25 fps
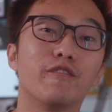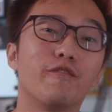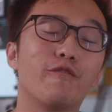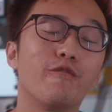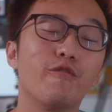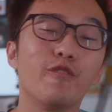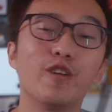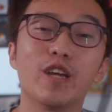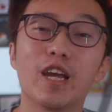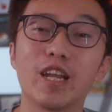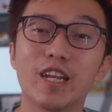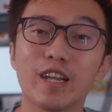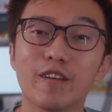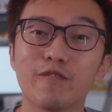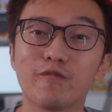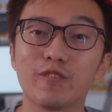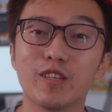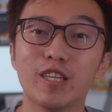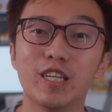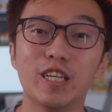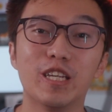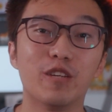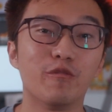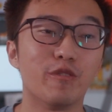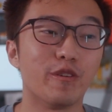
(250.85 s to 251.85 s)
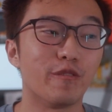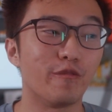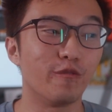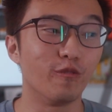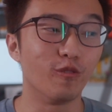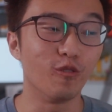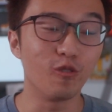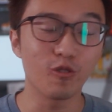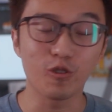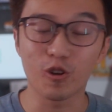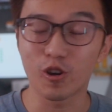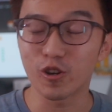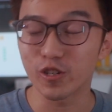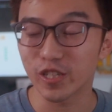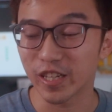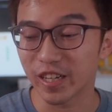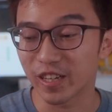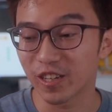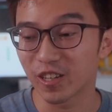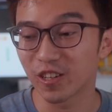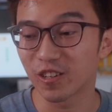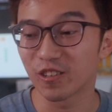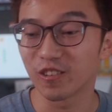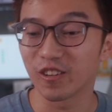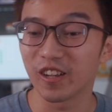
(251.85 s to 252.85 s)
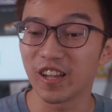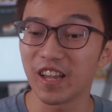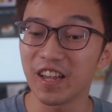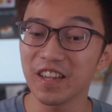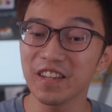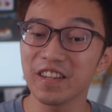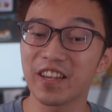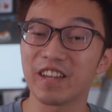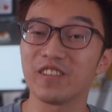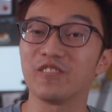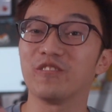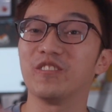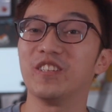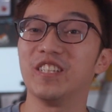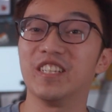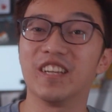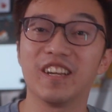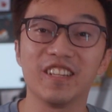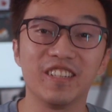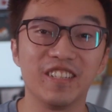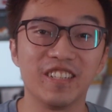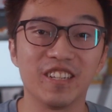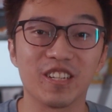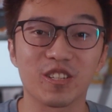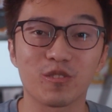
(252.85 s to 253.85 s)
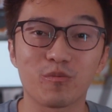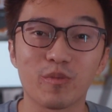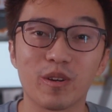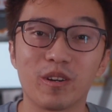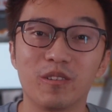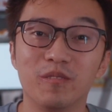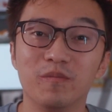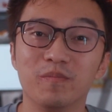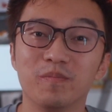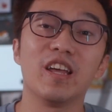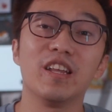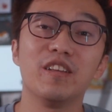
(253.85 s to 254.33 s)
a free NFT with no cost at all and get your DID as well.